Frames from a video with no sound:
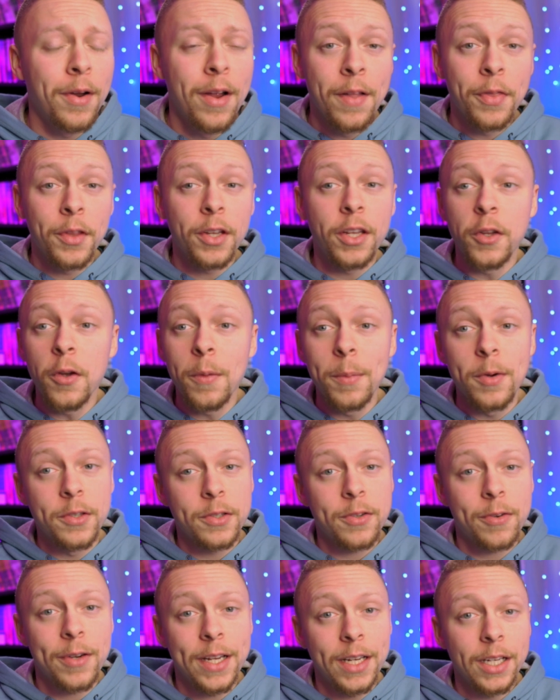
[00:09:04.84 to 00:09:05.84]
The humor is
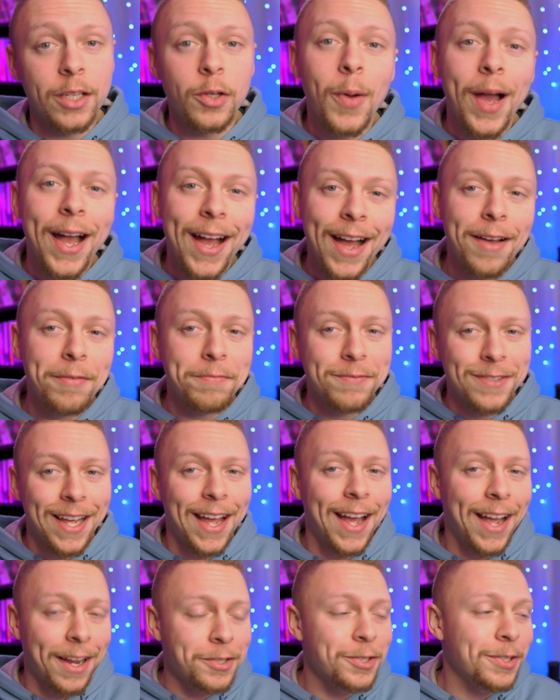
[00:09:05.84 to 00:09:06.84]
great. You have to
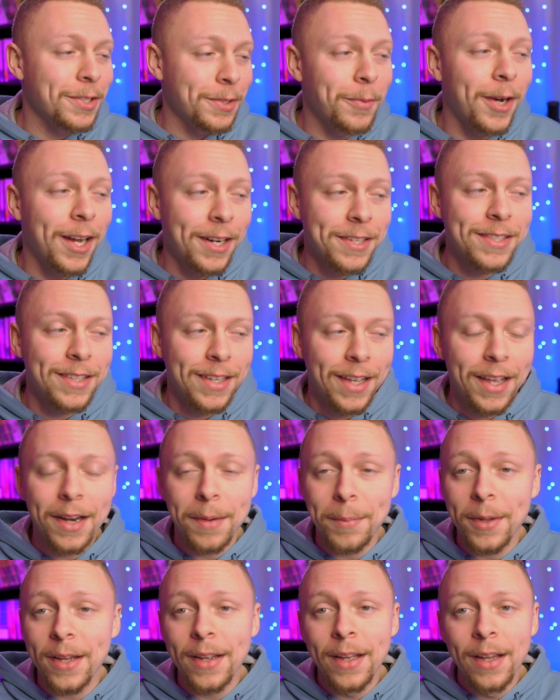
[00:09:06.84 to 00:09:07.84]
actually watch the
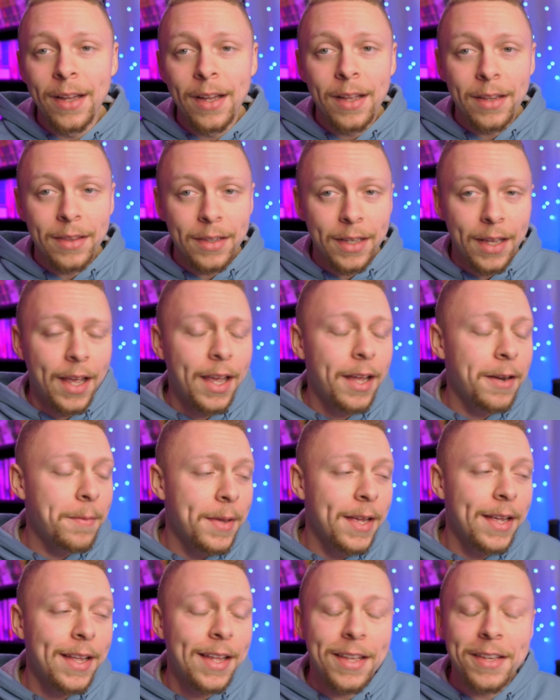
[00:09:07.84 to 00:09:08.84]
anime. The anime
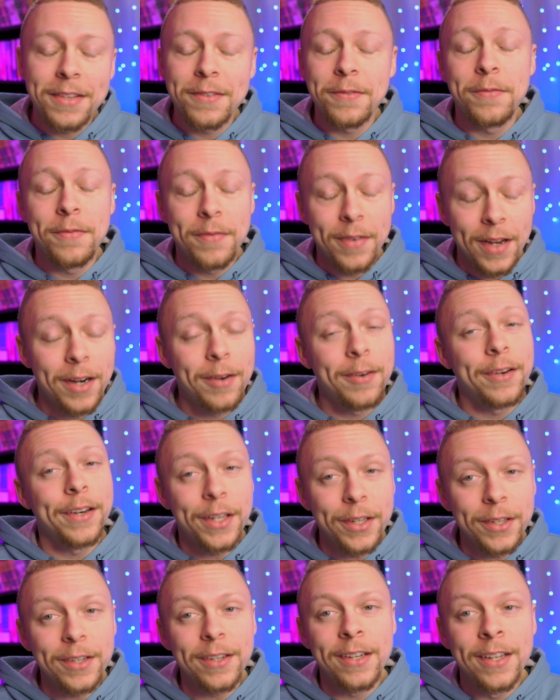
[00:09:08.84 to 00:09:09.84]
is very
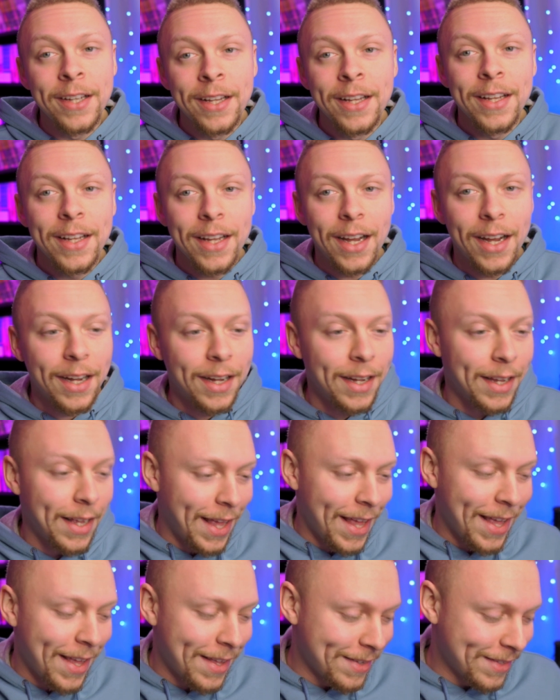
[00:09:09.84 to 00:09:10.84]
good.
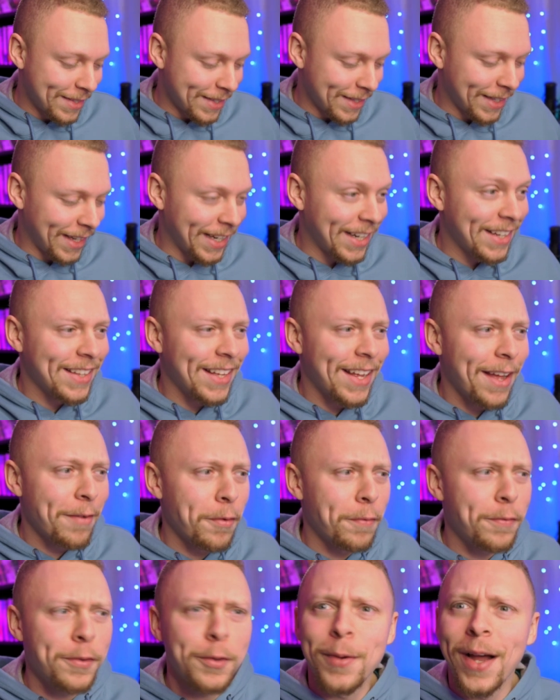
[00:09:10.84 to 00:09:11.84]
And like, they have a
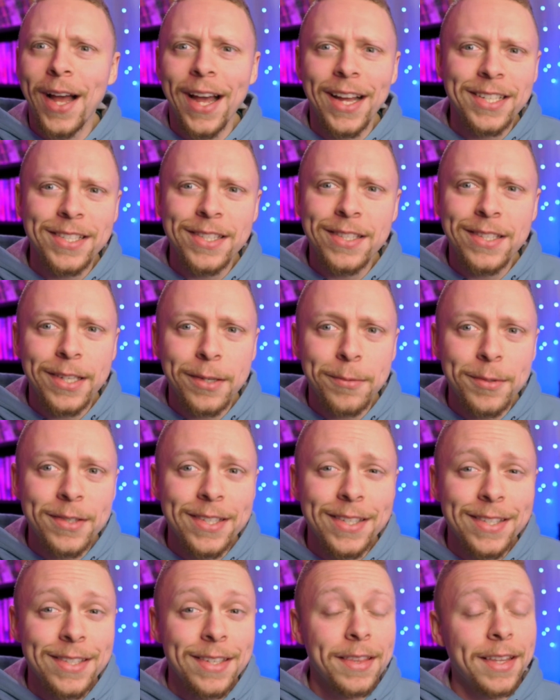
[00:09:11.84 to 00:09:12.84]
few action
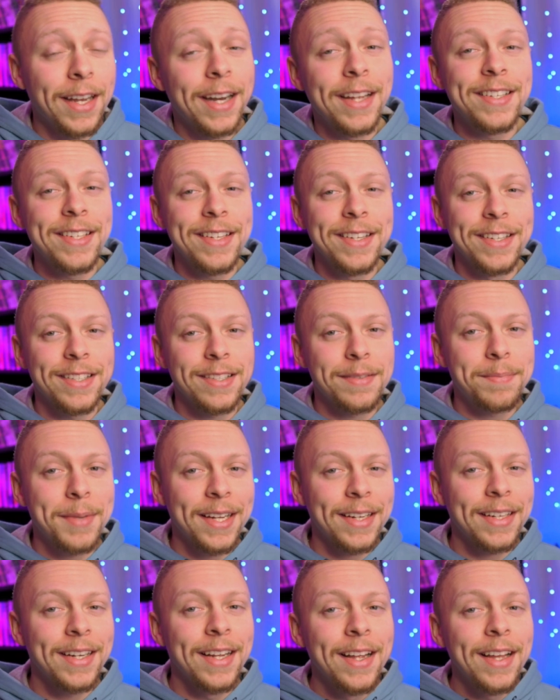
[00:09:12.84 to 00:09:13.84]
sequences that I didn't
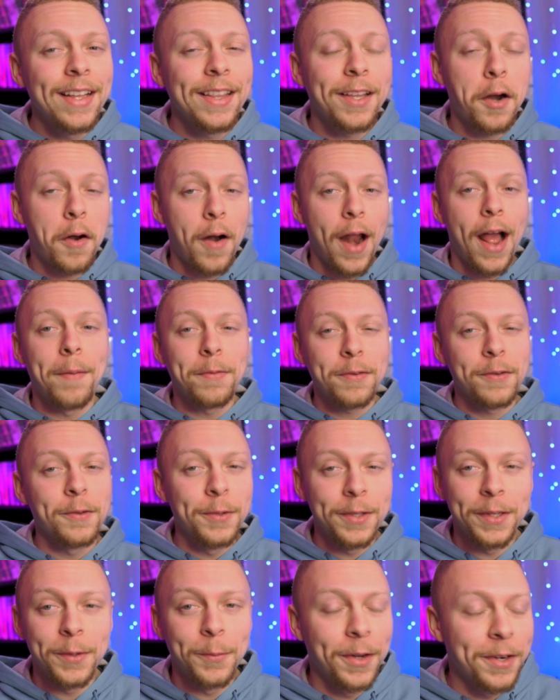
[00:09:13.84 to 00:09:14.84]
expect that are
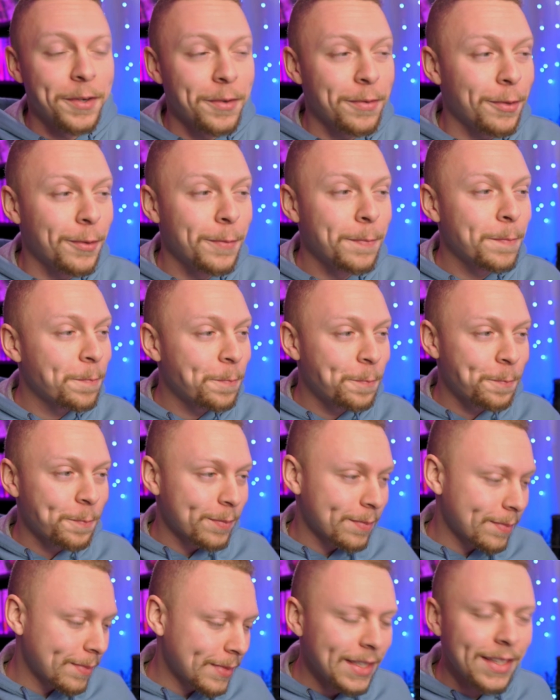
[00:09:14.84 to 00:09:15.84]
absolutely wonderful.
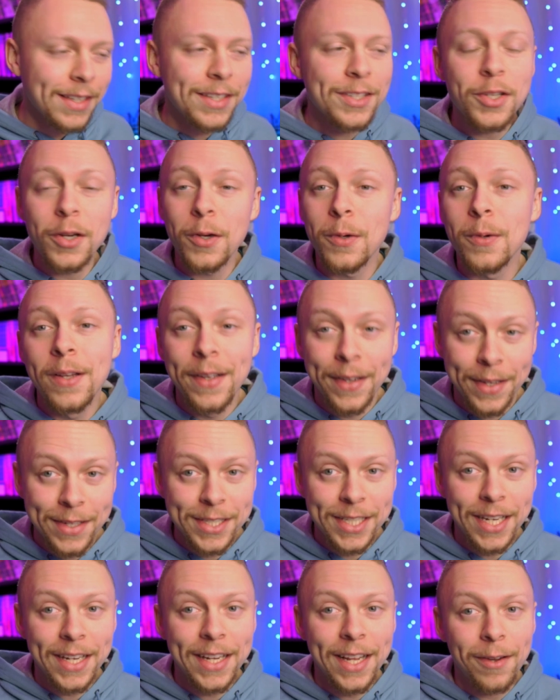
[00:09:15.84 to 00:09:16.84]
So
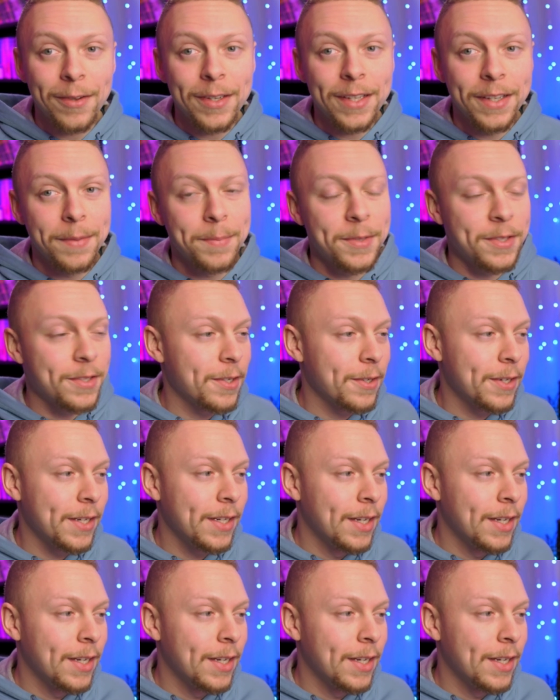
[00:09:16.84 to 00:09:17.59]
check out Hinamatsuri.